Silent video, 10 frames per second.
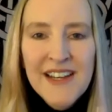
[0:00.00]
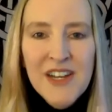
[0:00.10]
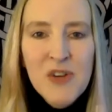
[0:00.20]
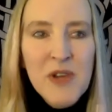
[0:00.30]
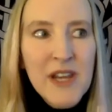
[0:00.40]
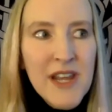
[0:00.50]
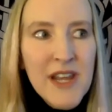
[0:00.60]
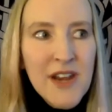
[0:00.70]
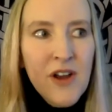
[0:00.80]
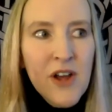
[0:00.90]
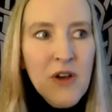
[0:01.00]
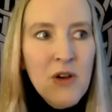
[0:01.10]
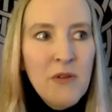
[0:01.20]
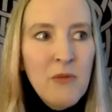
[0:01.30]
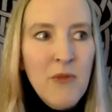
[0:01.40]
you know, can hear
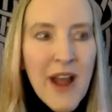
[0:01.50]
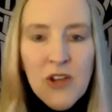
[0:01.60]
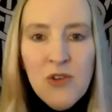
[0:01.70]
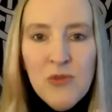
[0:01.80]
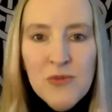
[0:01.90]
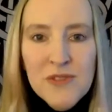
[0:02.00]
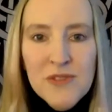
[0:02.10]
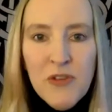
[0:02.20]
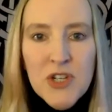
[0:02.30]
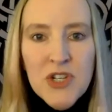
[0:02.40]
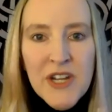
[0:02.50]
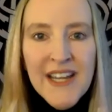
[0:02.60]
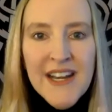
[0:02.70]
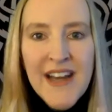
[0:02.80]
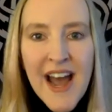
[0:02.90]
raccoons fishing
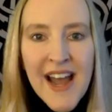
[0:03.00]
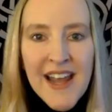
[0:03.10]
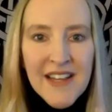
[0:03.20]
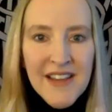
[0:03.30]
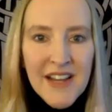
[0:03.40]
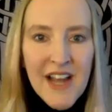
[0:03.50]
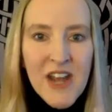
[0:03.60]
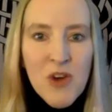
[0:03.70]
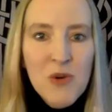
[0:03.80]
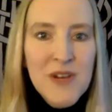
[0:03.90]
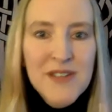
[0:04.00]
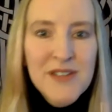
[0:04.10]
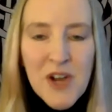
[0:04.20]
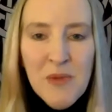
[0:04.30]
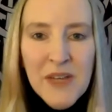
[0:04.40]
at night and the coyotes
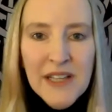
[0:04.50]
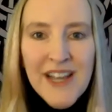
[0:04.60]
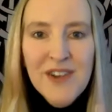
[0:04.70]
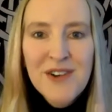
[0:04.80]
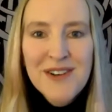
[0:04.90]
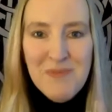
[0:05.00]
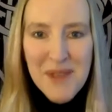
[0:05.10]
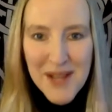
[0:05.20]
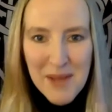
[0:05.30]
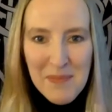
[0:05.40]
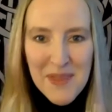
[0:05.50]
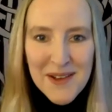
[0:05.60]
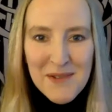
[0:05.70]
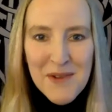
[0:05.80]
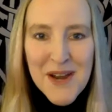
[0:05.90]
coming later to pick up
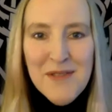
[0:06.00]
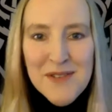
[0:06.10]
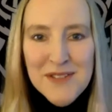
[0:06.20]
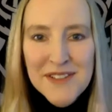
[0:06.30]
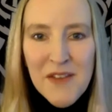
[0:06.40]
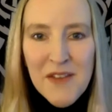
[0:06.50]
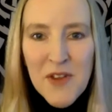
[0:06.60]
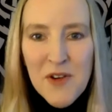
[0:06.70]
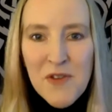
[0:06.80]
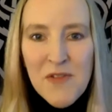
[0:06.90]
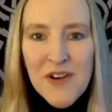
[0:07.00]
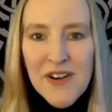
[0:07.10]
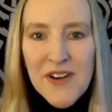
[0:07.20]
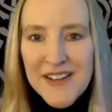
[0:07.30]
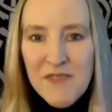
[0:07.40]
the whatever is left
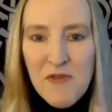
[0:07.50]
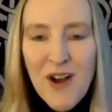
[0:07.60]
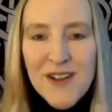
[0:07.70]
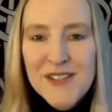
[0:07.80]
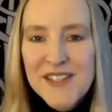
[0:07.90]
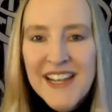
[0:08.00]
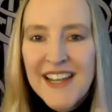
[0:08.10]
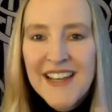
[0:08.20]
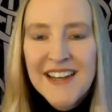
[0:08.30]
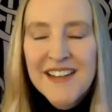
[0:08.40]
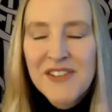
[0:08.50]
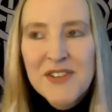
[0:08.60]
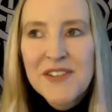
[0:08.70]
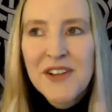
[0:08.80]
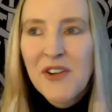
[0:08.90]
over, and frogs singing, and it's
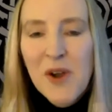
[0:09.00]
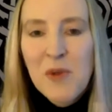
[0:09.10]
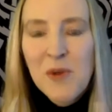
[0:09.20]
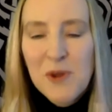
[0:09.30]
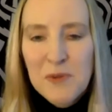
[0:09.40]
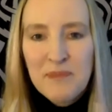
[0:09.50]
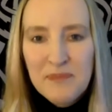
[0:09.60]
just incredible.